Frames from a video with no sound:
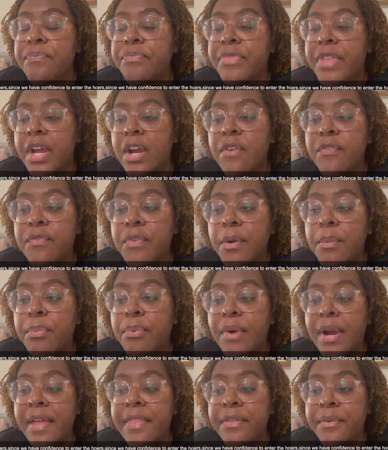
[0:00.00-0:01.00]
Therefore,
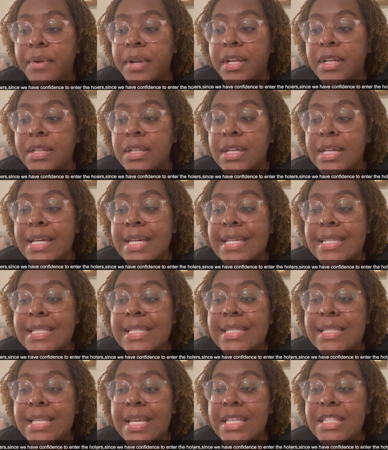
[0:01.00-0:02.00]
brethren,
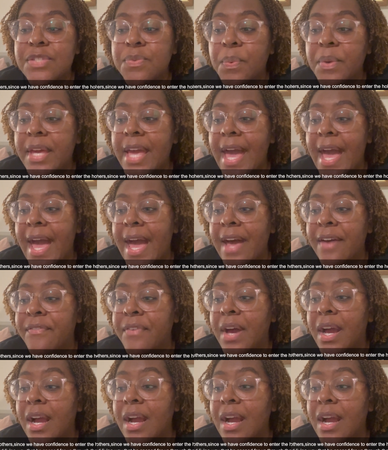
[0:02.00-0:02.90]
since we have